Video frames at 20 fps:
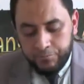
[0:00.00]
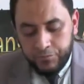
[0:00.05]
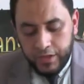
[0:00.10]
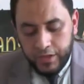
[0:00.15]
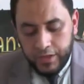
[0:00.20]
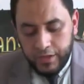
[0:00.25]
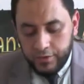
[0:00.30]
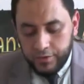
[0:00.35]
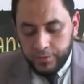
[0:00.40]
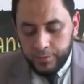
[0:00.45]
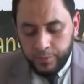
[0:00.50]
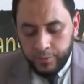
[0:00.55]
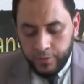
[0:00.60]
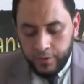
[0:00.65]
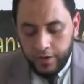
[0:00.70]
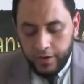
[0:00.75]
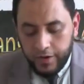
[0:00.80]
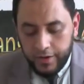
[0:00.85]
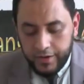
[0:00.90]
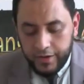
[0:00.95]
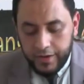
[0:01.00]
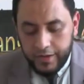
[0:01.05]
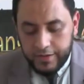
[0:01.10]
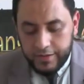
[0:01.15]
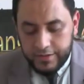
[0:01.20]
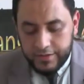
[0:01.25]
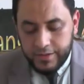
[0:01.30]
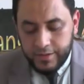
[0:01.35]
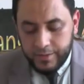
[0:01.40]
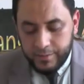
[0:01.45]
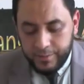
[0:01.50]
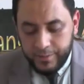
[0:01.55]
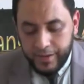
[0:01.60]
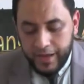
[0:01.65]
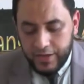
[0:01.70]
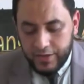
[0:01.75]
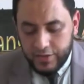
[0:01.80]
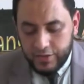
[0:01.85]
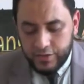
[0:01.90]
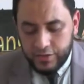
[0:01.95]
he replied, 'It is
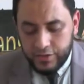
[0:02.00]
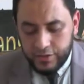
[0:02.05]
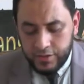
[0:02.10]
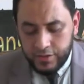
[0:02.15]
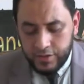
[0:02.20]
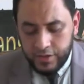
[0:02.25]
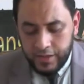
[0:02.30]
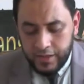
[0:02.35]
compassion.'